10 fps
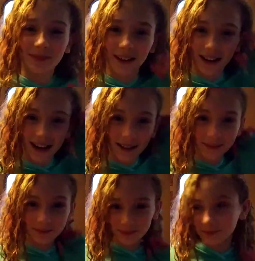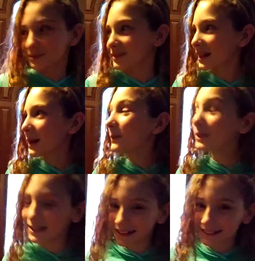Okay,
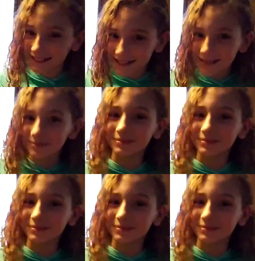please.